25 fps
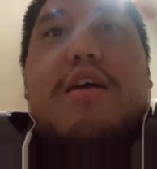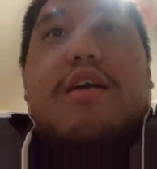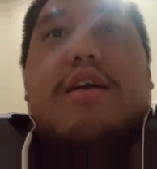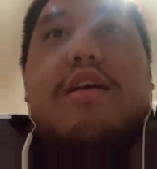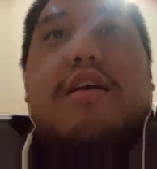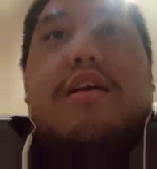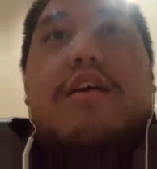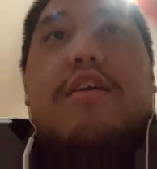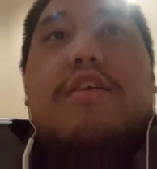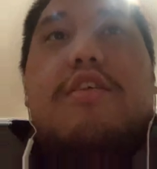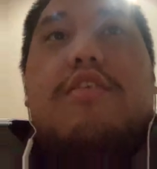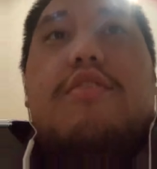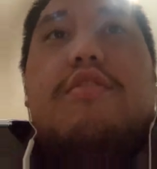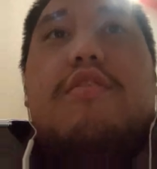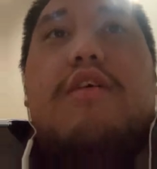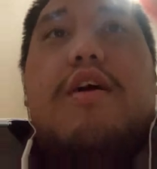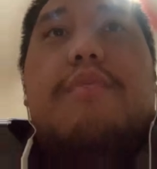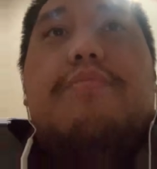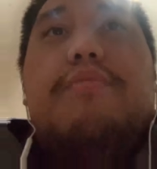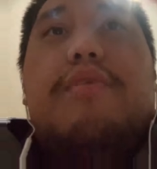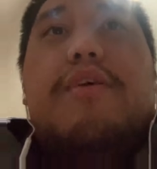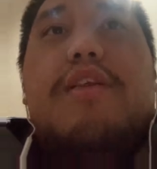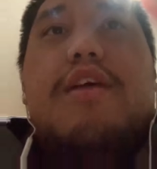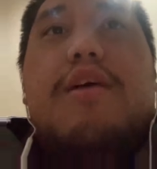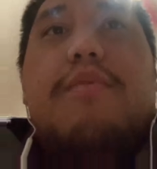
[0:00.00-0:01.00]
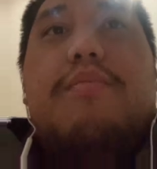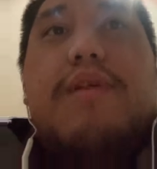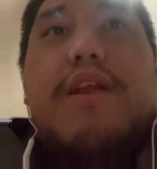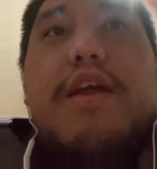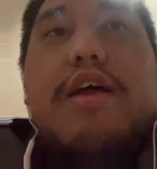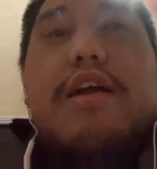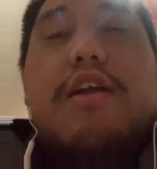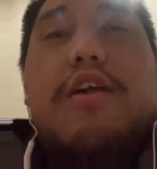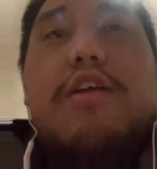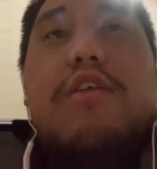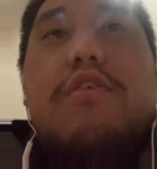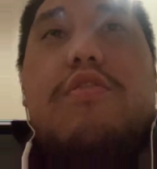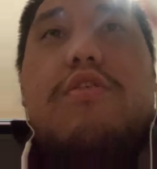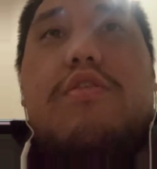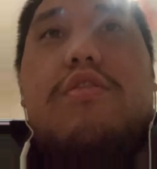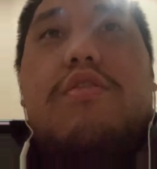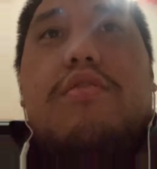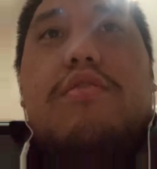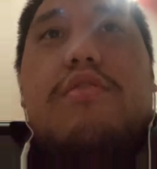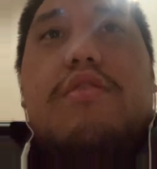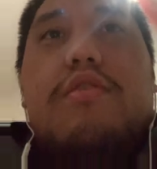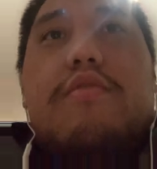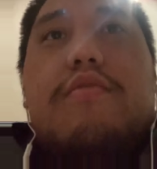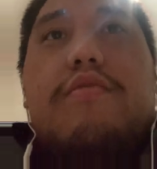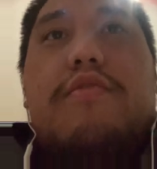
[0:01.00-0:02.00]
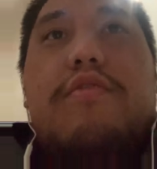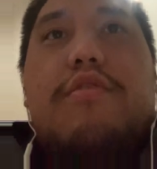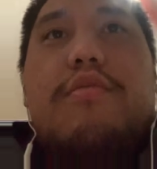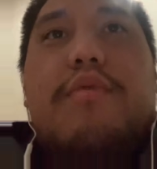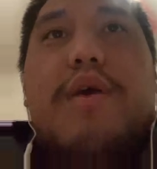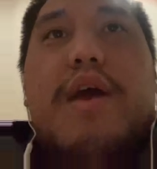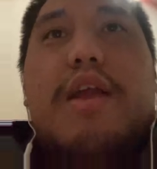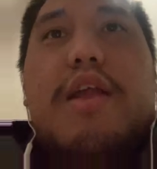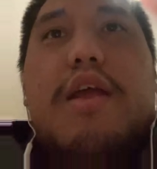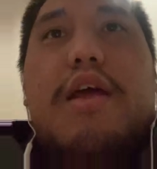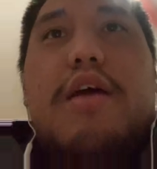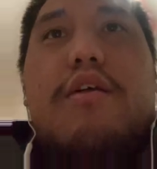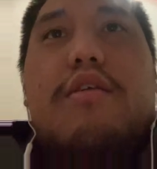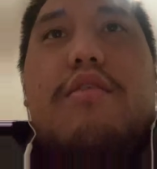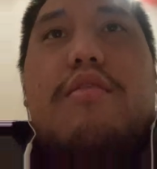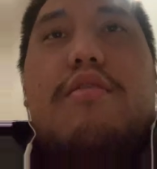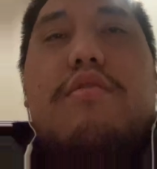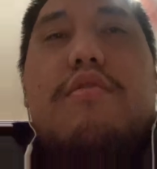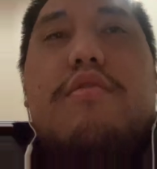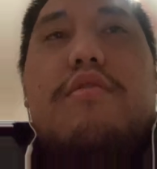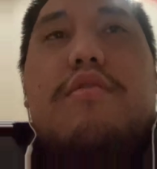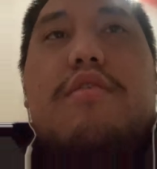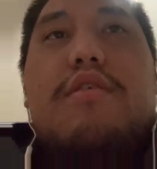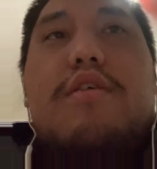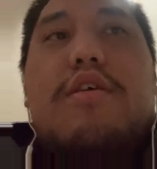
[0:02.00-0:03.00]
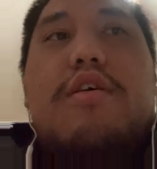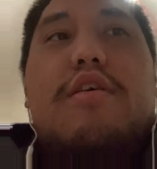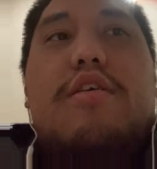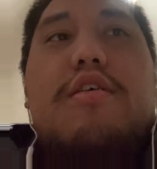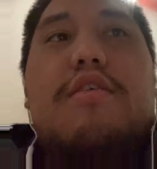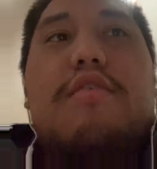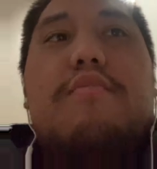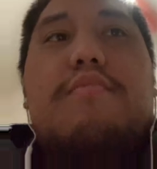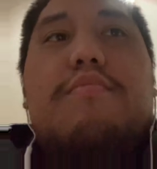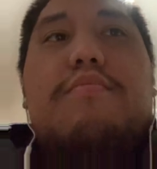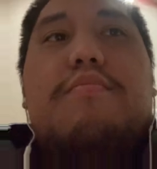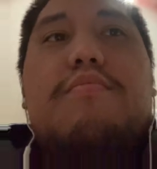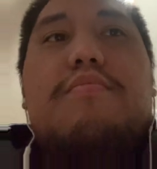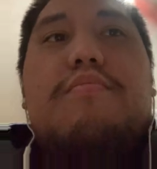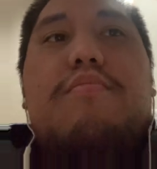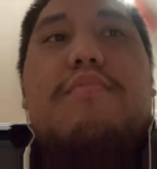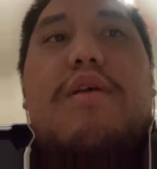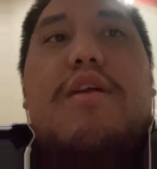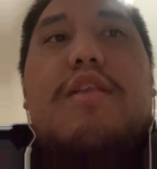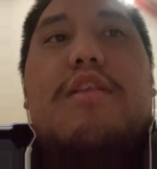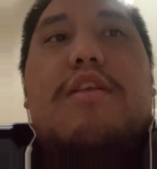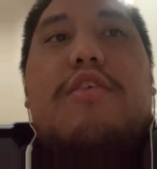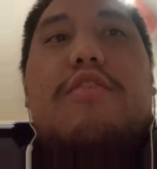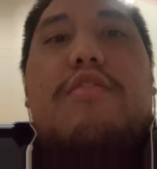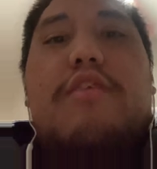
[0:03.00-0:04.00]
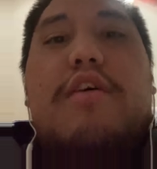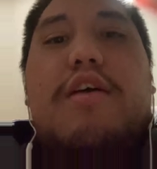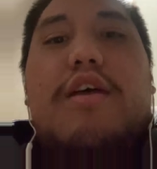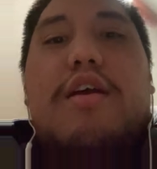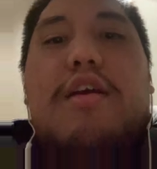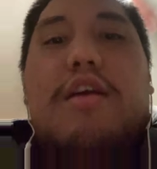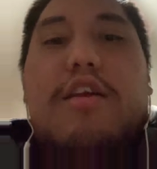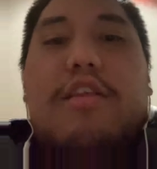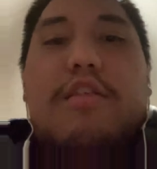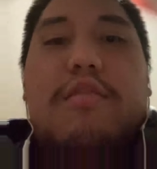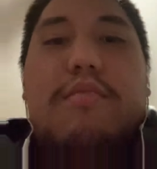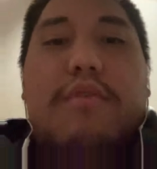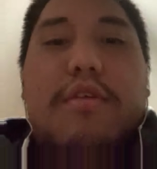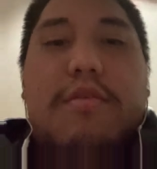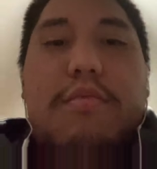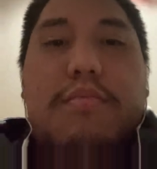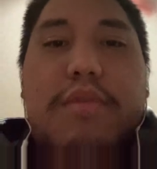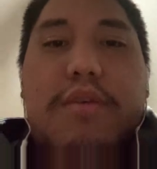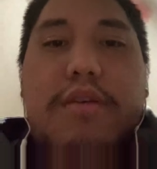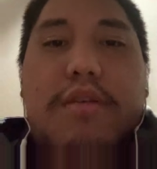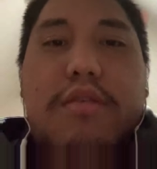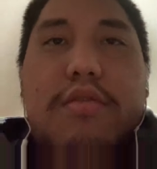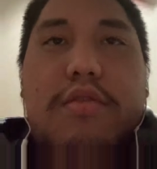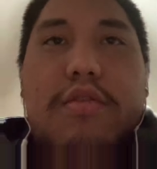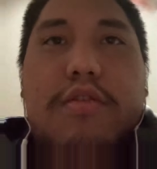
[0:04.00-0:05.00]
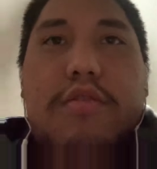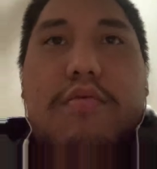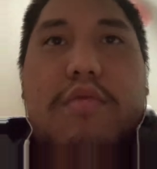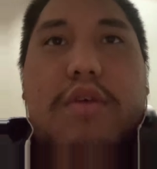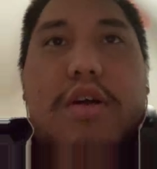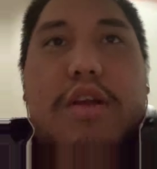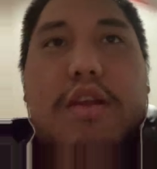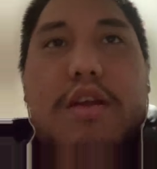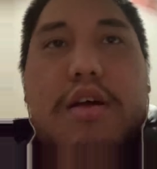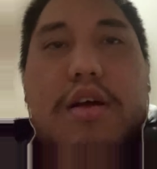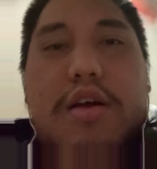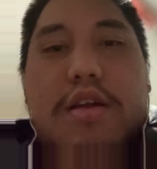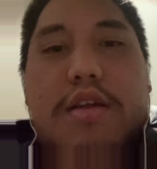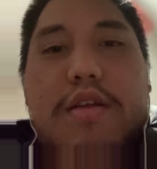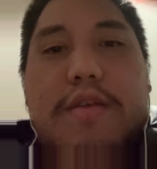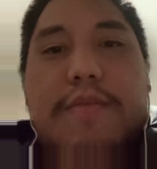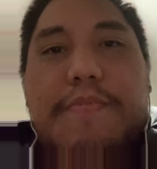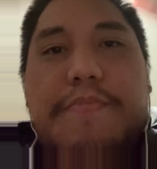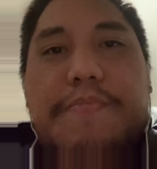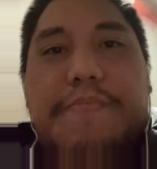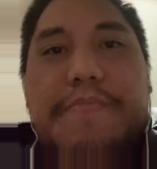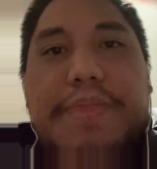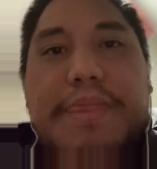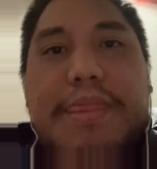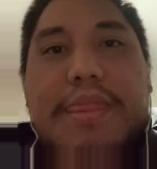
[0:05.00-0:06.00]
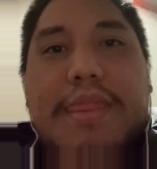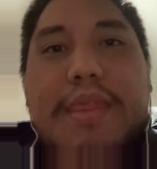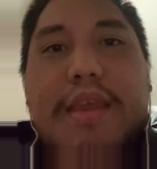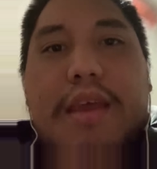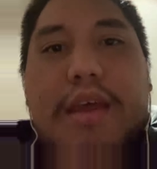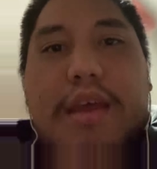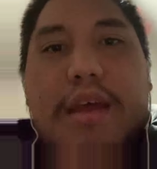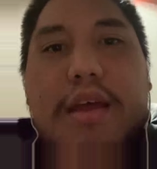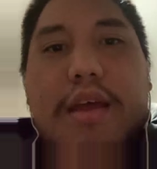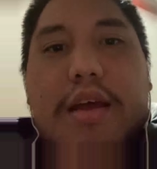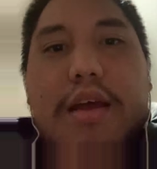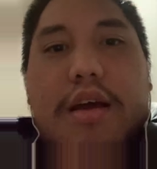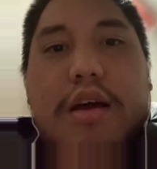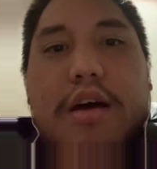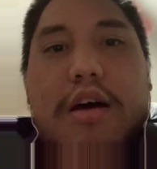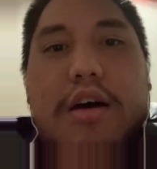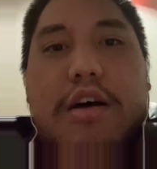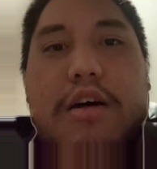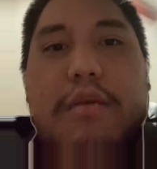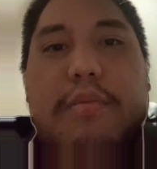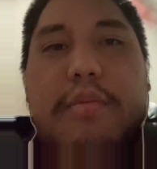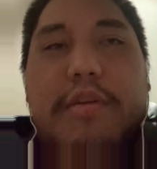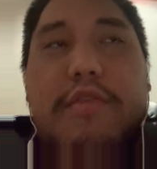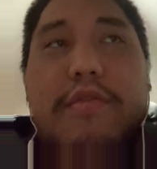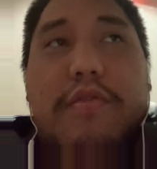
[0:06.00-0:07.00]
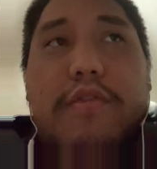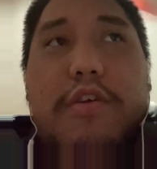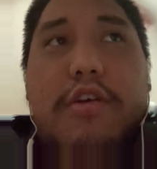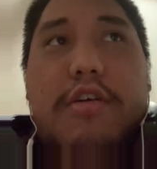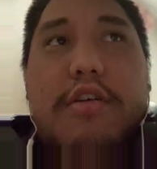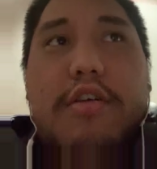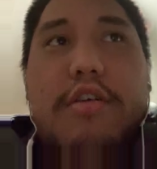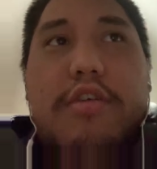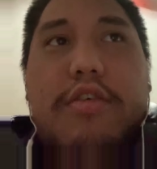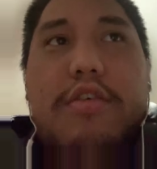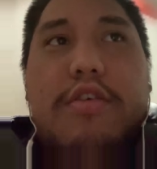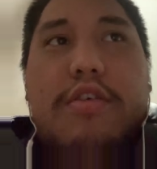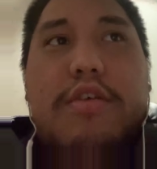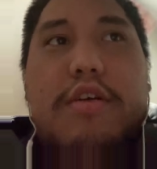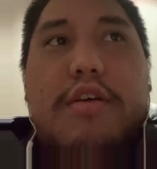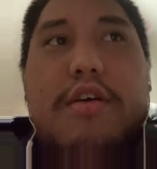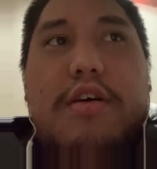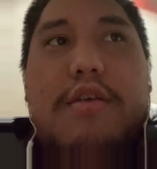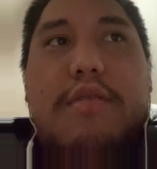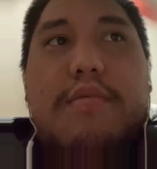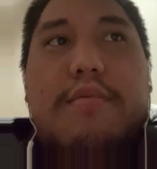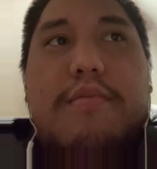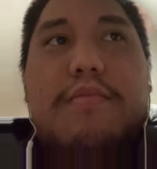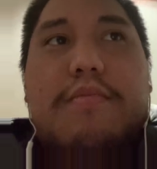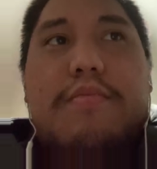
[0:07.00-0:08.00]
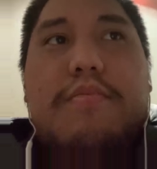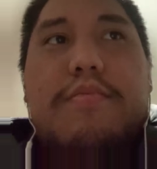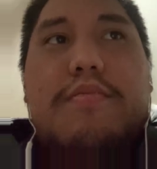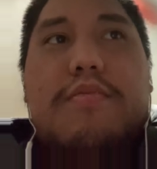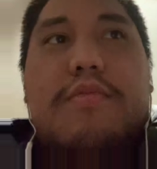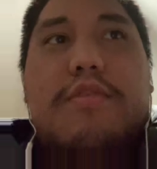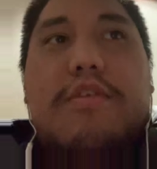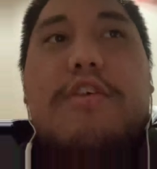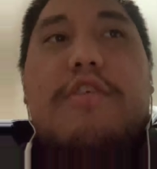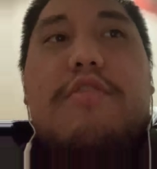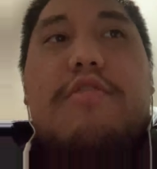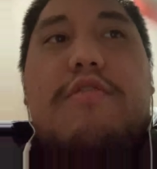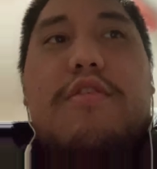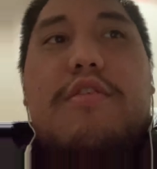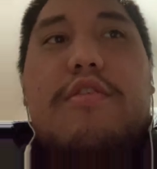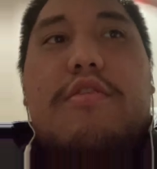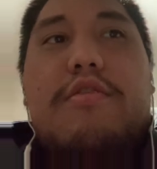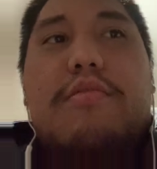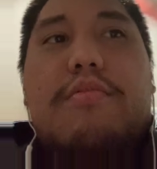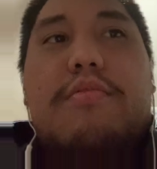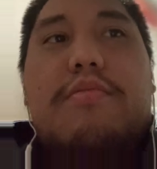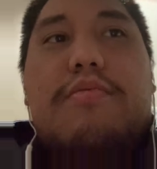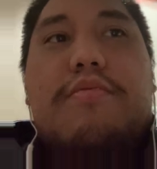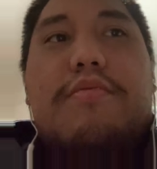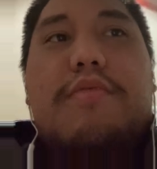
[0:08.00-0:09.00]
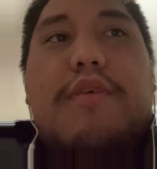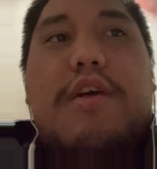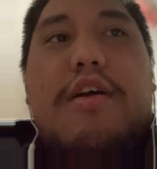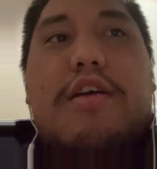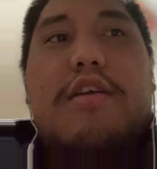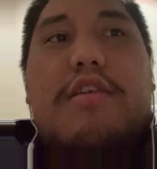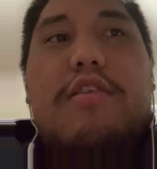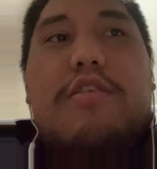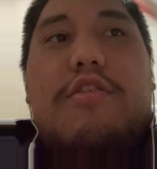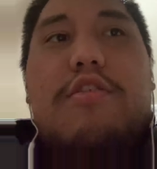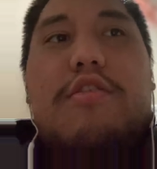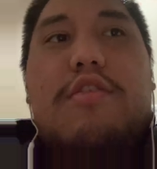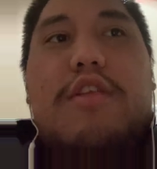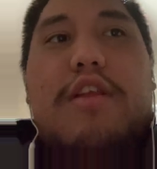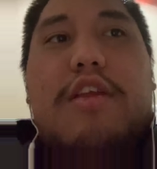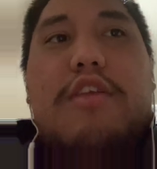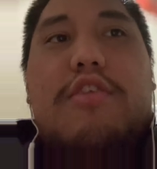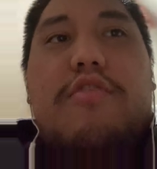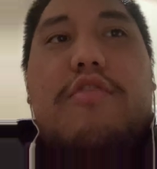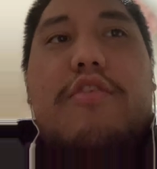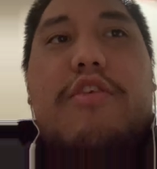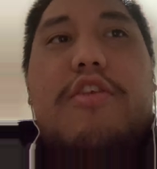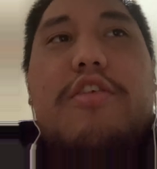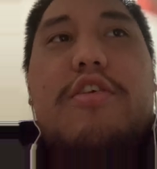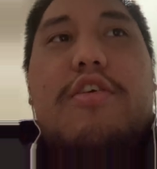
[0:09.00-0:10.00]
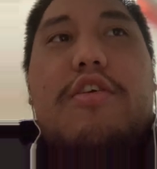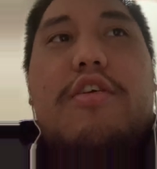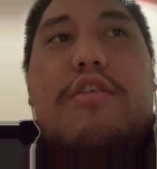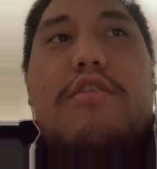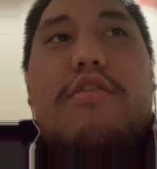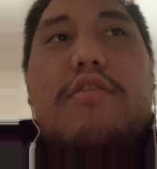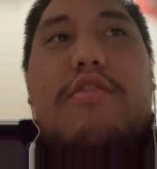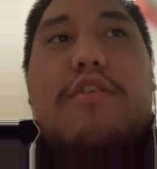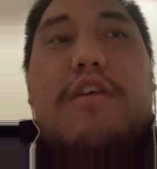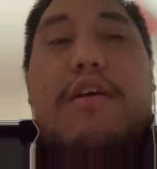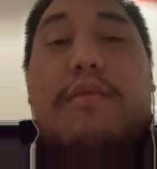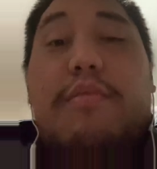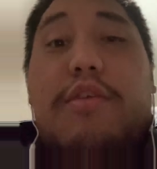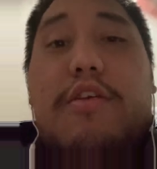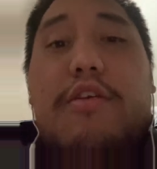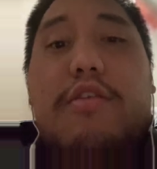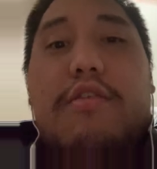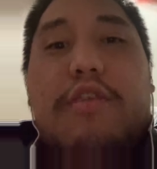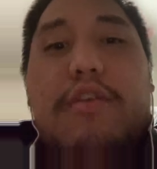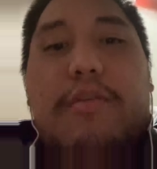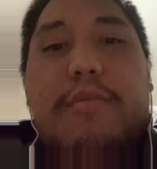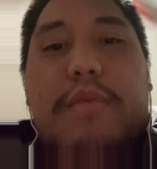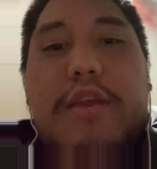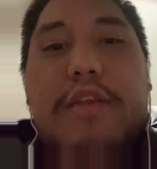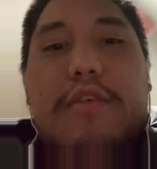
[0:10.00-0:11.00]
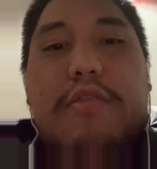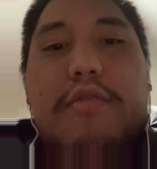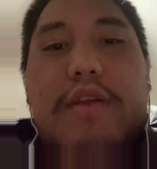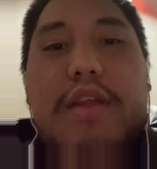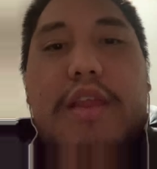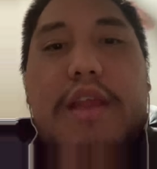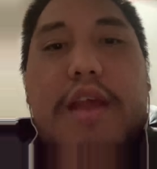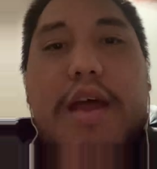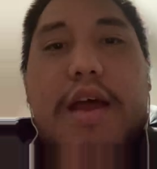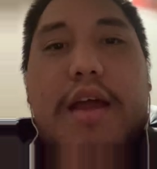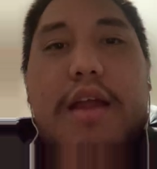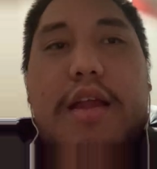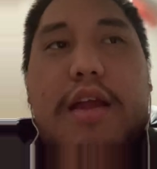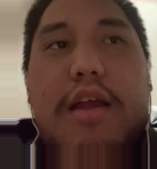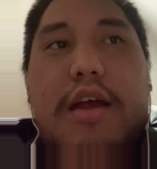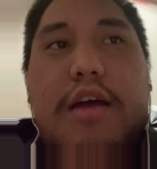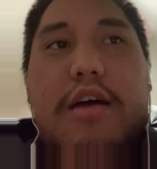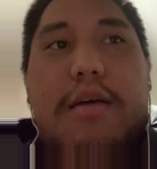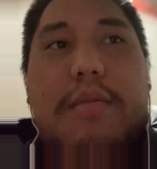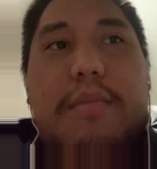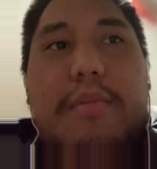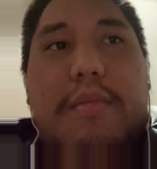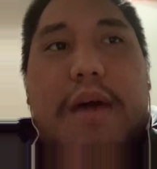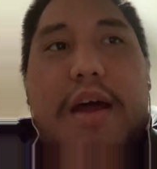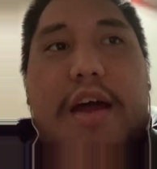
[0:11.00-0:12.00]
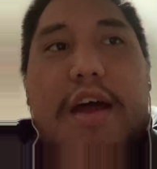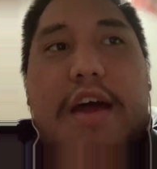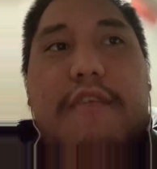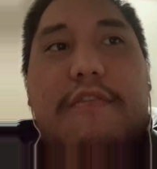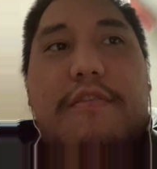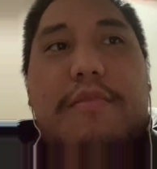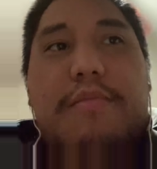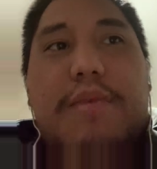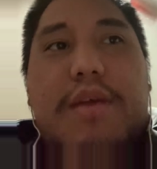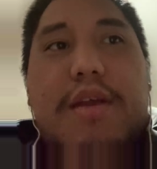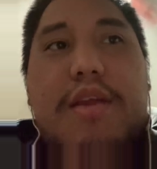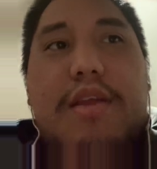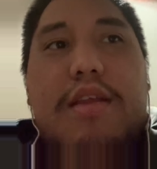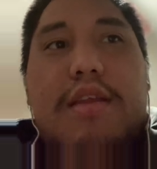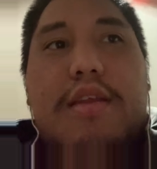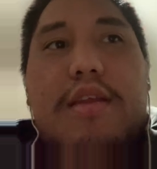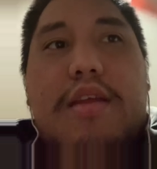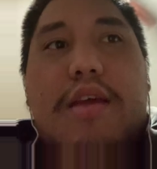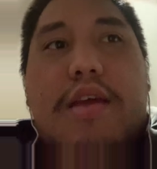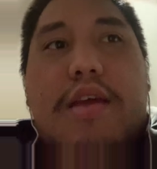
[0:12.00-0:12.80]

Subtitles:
yeah, so I put that plan on hold for right now, mainly so I can catch up on bills and whatnot. As far as YouTube and Twitch goes, I'm still gonna be doing that. I haven't been